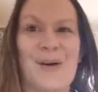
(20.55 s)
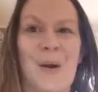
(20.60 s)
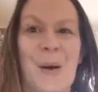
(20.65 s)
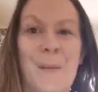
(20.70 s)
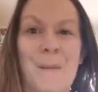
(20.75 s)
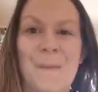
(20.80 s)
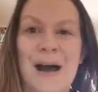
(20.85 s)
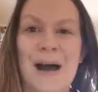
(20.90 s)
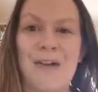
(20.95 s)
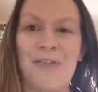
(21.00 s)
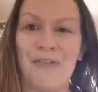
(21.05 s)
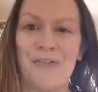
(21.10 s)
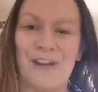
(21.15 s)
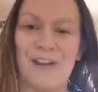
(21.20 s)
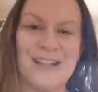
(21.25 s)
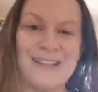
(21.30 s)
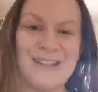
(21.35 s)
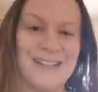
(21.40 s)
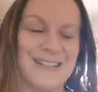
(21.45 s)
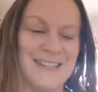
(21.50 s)
my
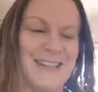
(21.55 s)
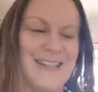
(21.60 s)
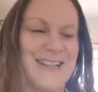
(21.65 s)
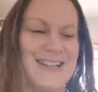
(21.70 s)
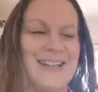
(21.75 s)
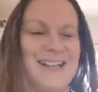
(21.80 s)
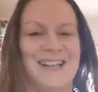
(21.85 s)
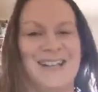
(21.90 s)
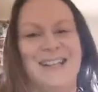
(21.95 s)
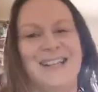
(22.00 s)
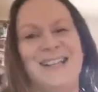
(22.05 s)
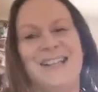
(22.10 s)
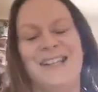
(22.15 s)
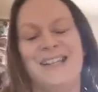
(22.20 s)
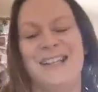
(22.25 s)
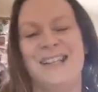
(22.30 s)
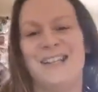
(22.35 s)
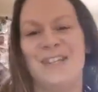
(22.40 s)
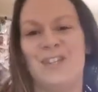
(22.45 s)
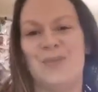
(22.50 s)
friends are.
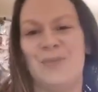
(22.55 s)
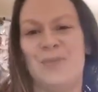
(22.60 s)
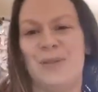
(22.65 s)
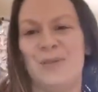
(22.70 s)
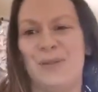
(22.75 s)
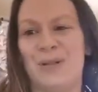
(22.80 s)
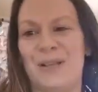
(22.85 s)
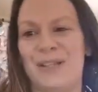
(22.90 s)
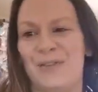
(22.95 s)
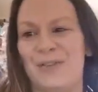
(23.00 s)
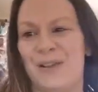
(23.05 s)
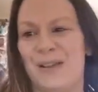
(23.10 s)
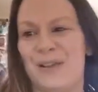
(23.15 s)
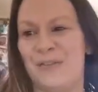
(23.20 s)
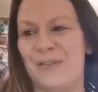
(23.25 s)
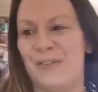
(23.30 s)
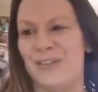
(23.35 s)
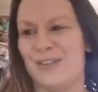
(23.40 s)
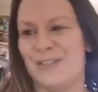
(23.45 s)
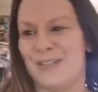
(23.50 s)
This should be the place where I
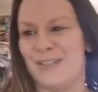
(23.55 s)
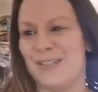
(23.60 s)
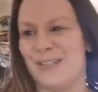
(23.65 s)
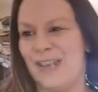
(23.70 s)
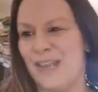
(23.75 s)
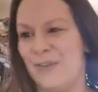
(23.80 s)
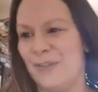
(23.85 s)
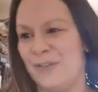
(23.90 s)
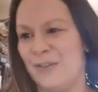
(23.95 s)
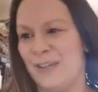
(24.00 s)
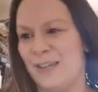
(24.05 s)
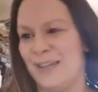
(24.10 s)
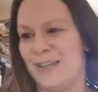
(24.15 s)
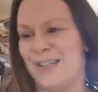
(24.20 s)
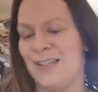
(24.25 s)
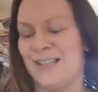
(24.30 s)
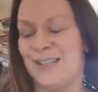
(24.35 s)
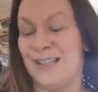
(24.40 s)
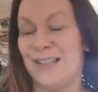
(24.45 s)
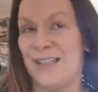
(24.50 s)
feel
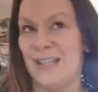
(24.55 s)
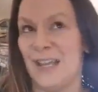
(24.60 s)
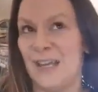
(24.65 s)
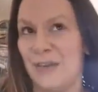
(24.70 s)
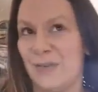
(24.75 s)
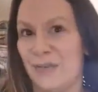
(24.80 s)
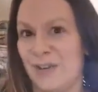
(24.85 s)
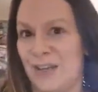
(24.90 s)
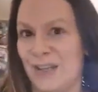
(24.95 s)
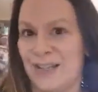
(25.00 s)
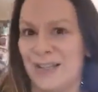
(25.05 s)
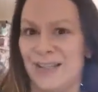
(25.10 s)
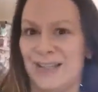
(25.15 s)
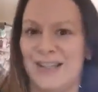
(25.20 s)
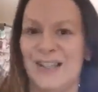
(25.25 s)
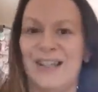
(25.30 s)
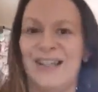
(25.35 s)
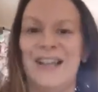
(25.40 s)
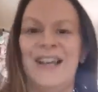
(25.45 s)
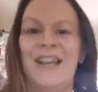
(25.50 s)

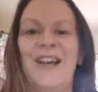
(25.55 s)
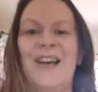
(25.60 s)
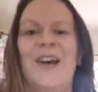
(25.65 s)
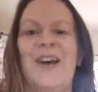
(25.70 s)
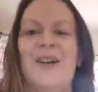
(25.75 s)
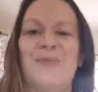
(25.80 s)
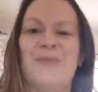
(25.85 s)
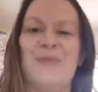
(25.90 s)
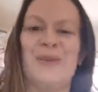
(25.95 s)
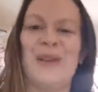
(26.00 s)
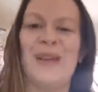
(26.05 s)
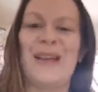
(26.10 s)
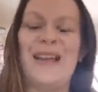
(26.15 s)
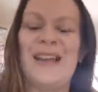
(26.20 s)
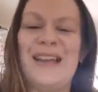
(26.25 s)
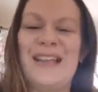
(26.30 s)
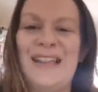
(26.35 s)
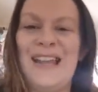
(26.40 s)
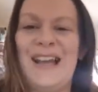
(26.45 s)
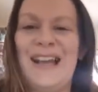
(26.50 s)
safest. But
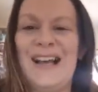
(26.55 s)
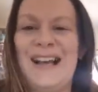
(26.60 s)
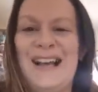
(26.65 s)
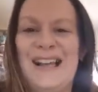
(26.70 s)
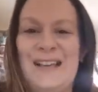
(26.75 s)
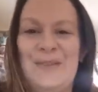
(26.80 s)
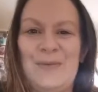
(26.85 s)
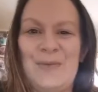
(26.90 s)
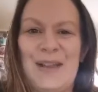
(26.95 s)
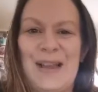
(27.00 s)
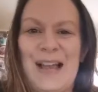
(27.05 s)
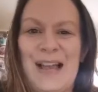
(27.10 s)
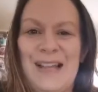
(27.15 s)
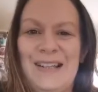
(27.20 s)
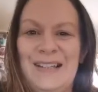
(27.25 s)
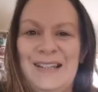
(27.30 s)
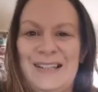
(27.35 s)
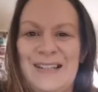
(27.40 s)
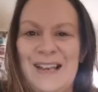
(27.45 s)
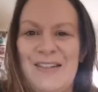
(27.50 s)
I am
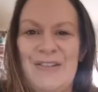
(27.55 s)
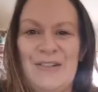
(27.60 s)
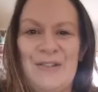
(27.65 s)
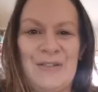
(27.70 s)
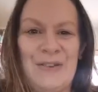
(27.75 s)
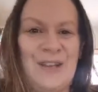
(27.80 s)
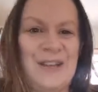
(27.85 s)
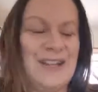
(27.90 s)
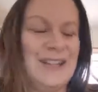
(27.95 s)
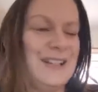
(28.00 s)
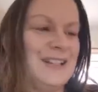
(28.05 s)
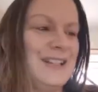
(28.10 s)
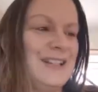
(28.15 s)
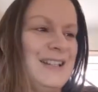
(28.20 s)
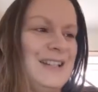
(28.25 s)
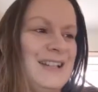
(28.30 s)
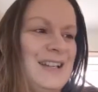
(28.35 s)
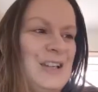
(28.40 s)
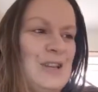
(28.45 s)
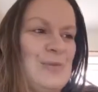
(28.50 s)
kind of terrified
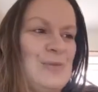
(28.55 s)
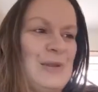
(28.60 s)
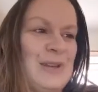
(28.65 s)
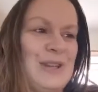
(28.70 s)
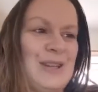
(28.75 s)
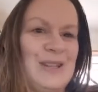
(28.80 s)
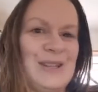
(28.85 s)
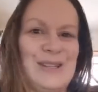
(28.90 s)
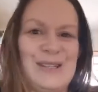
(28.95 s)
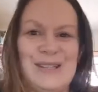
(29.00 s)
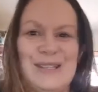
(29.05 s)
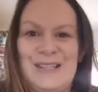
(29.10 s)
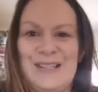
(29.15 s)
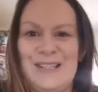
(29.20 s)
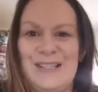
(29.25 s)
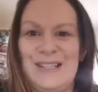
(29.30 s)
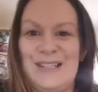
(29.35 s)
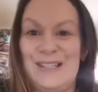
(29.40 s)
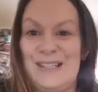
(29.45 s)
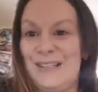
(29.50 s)
because
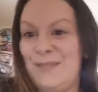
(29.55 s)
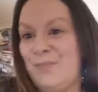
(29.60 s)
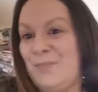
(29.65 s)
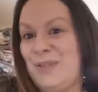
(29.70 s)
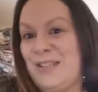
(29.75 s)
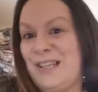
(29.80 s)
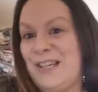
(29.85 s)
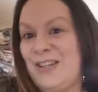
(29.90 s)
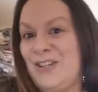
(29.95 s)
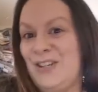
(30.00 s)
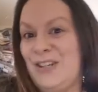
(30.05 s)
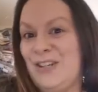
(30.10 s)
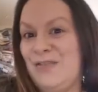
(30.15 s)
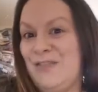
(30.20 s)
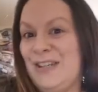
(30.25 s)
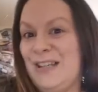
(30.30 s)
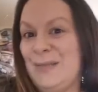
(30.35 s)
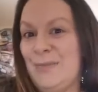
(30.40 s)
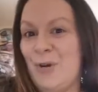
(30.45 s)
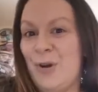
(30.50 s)
this potentially
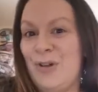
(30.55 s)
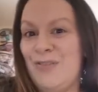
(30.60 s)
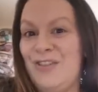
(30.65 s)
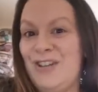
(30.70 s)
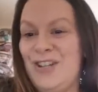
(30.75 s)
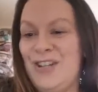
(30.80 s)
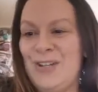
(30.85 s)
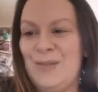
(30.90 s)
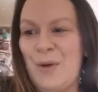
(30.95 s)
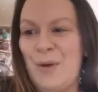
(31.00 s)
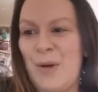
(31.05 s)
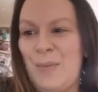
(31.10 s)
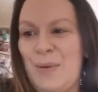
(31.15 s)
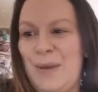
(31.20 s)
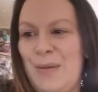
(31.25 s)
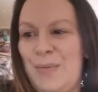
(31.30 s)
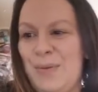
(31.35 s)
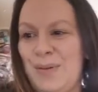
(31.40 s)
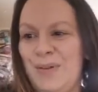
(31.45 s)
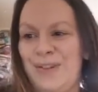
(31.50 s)
reaches more
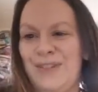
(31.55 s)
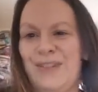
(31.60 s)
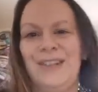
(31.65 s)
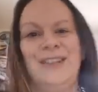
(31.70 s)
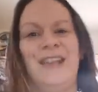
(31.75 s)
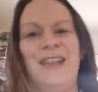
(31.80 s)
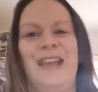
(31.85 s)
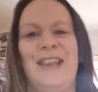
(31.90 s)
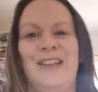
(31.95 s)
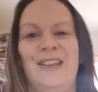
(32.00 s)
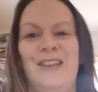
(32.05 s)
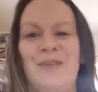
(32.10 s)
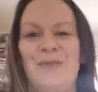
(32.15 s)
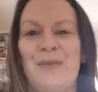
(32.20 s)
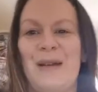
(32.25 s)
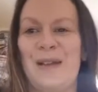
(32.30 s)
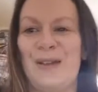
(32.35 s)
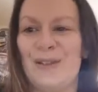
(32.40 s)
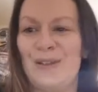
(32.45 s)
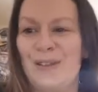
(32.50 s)
people than any of
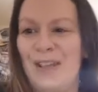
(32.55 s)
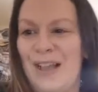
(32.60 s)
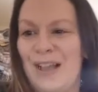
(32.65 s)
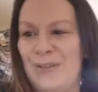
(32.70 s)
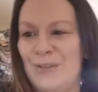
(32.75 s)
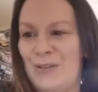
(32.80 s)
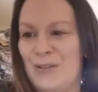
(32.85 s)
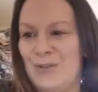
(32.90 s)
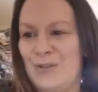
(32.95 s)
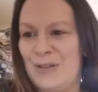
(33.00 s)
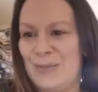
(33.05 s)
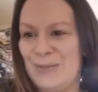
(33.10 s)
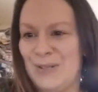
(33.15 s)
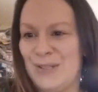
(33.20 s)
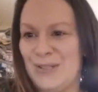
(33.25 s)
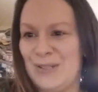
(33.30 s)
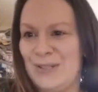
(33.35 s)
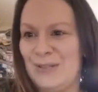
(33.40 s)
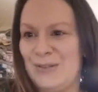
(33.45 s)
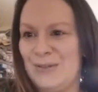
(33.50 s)
my other live streams
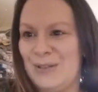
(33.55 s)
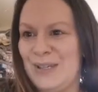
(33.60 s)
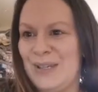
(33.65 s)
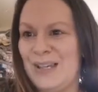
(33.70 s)
do.